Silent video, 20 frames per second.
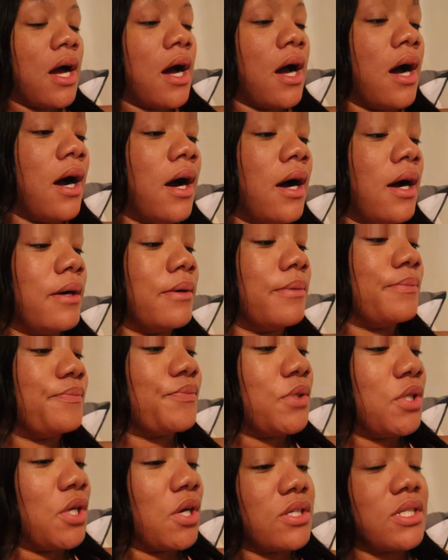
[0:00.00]

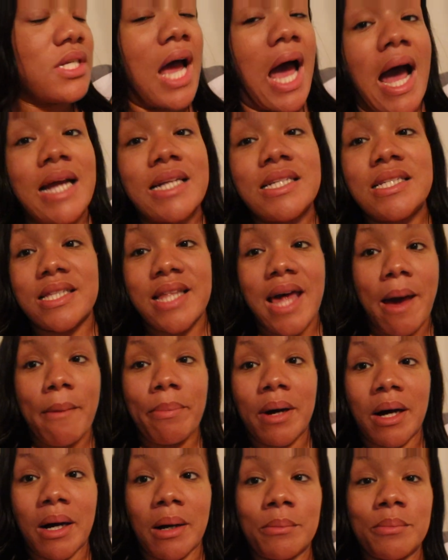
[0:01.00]
You're tied to
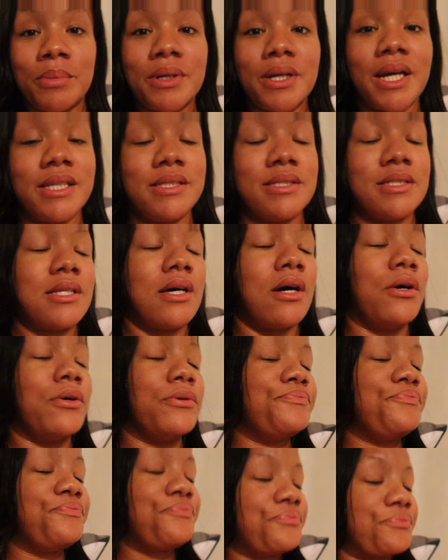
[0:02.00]
that pump. And so